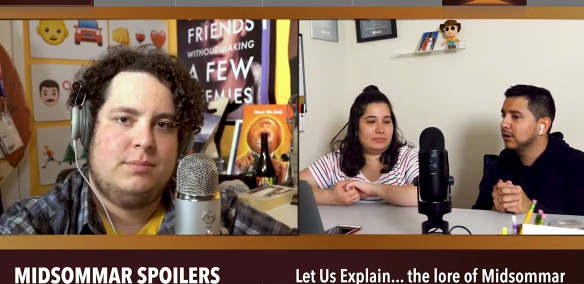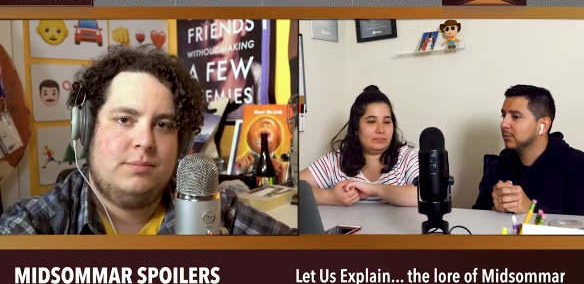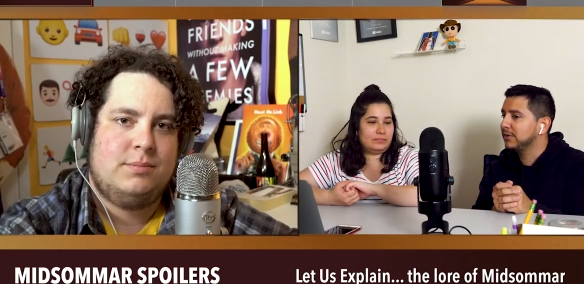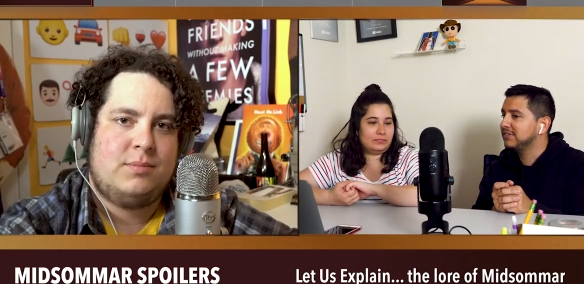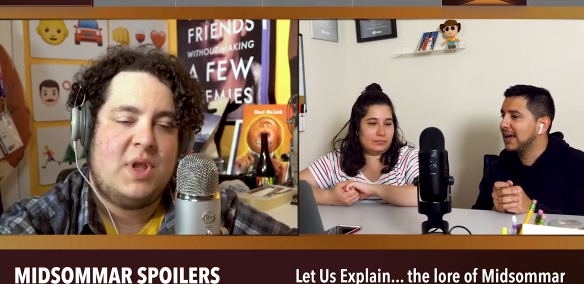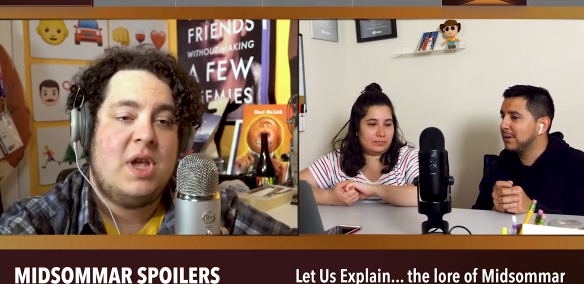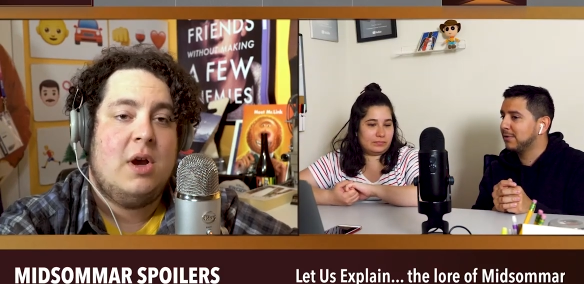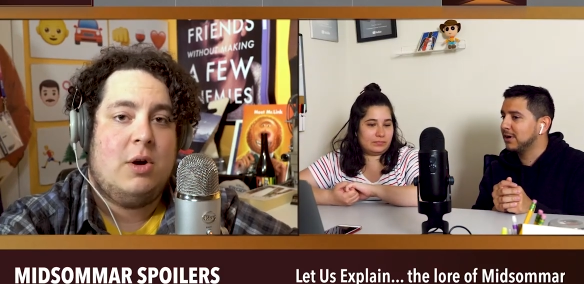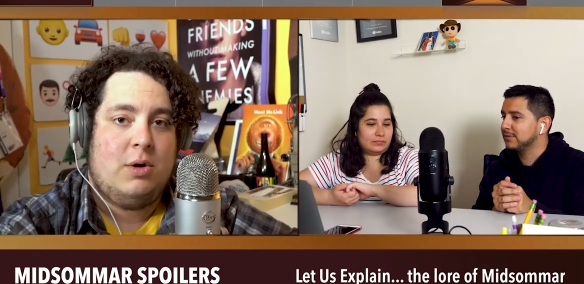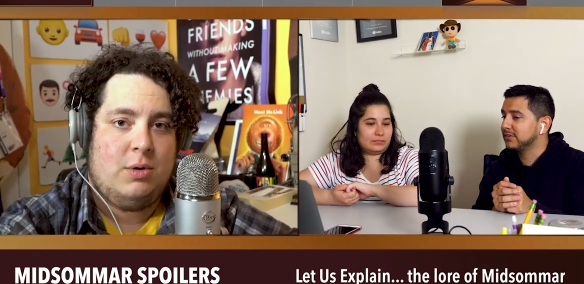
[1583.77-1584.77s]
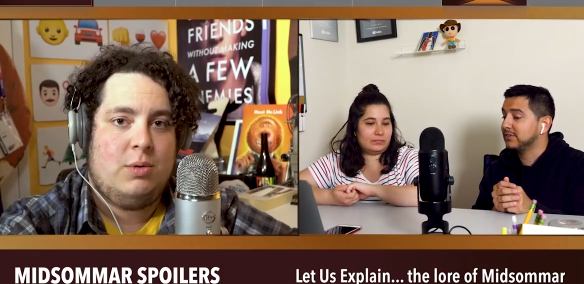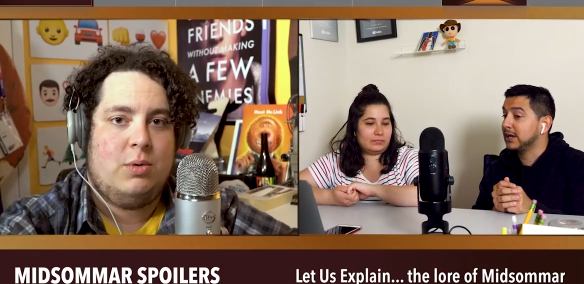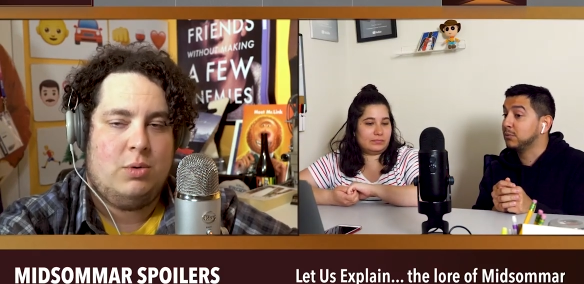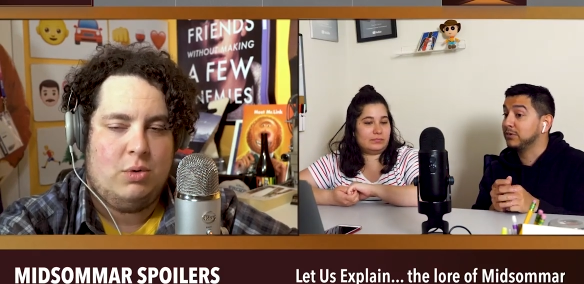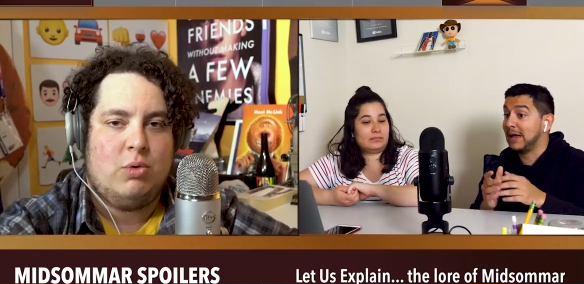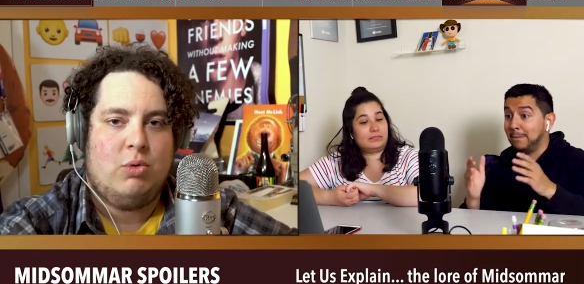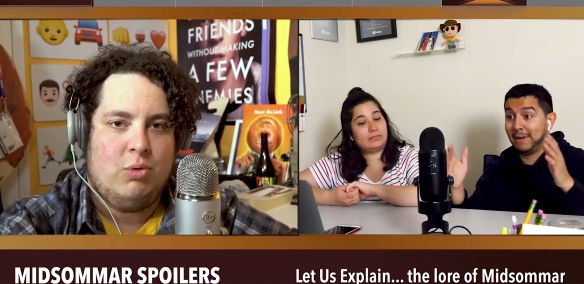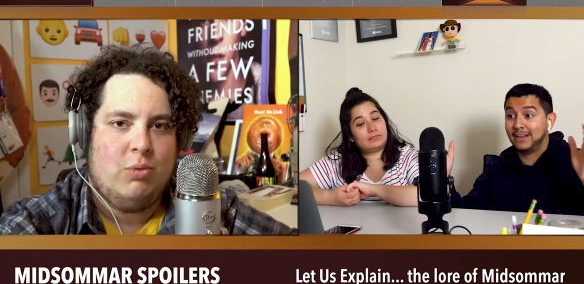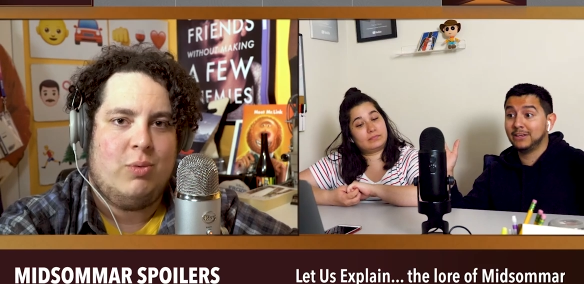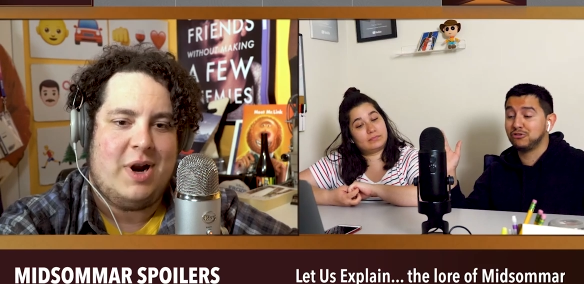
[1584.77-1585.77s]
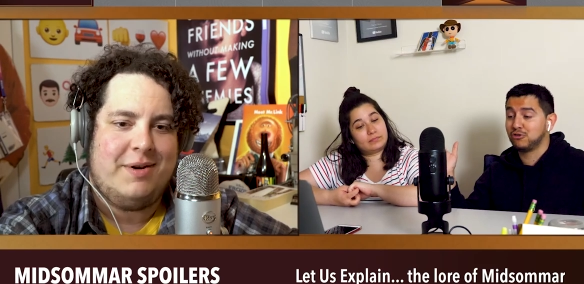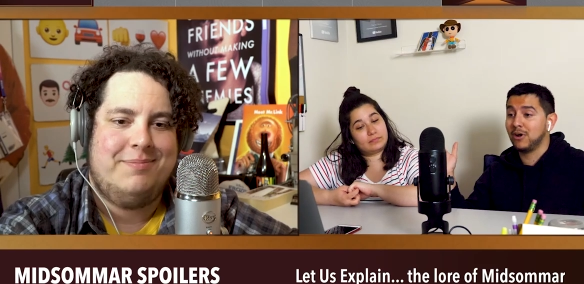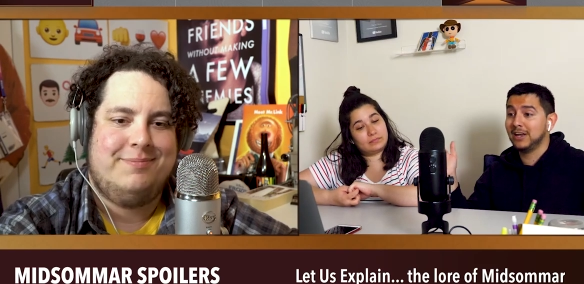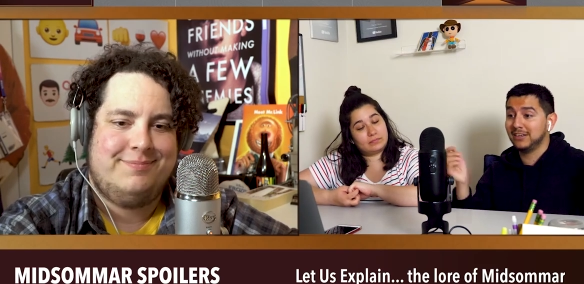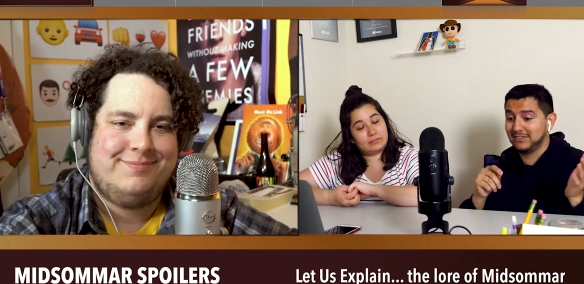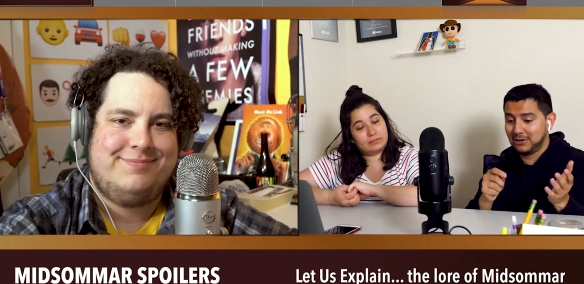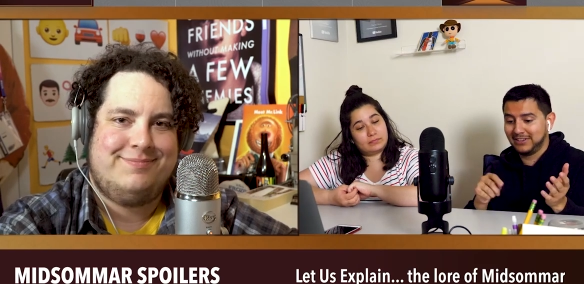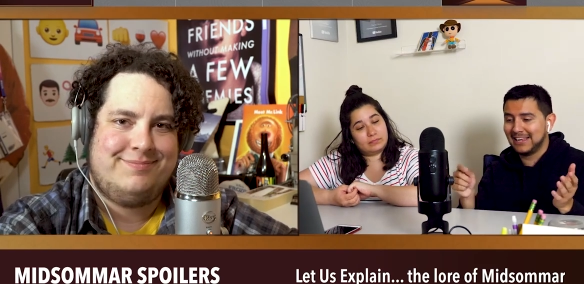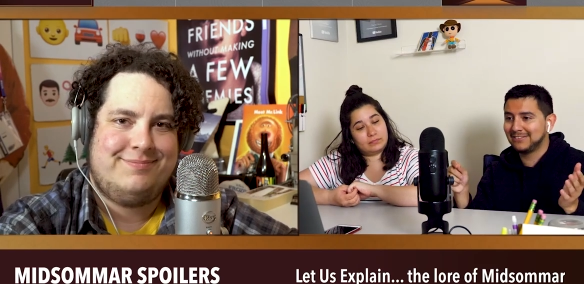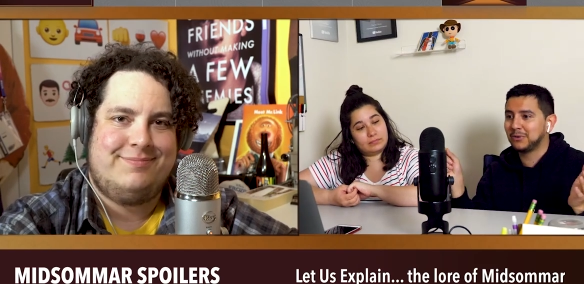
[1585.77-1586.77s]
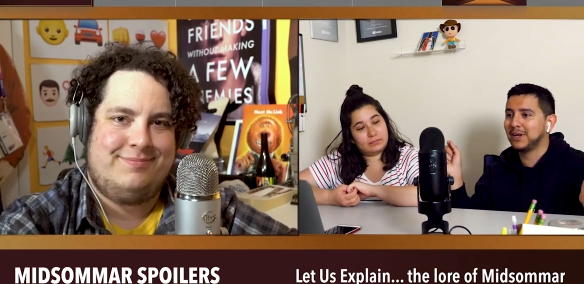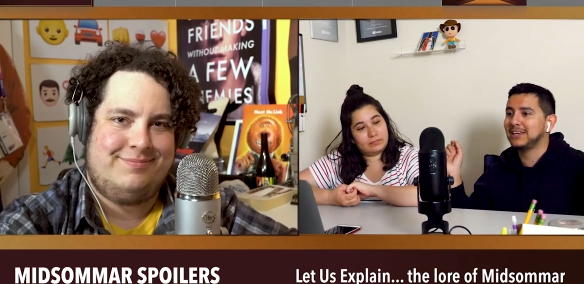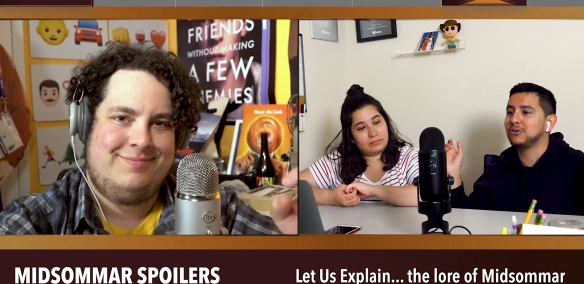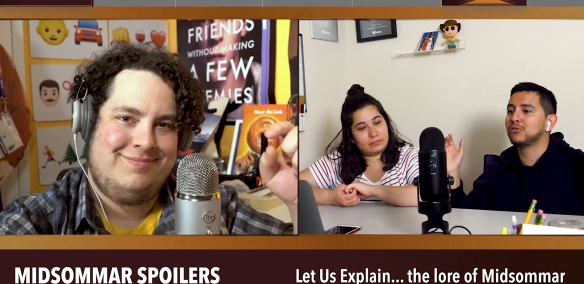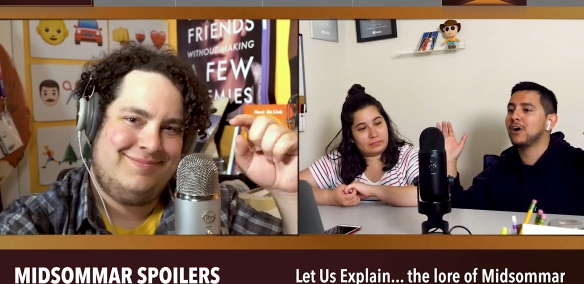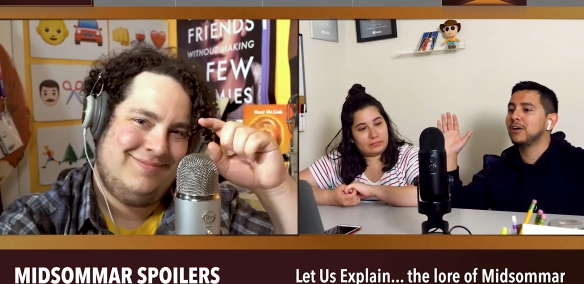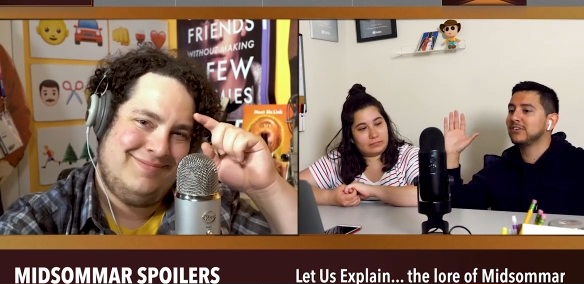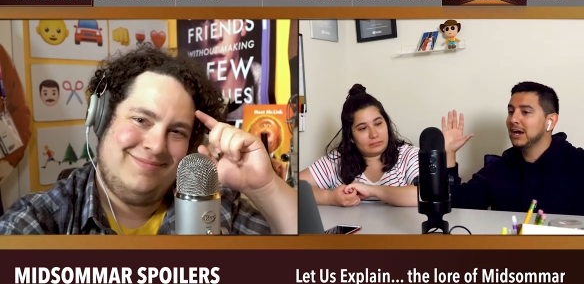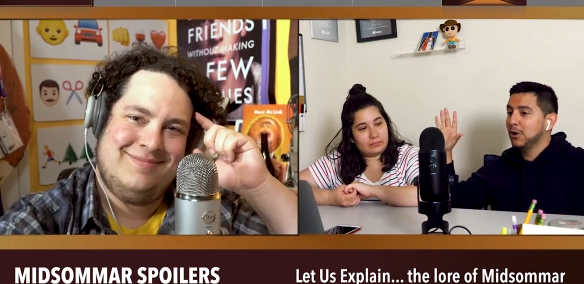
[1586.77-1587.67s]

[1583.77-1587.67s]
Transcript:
Speaker 1: Was that a part of his thing? Was that Pelle's right. drawing, considering that's the way he draws?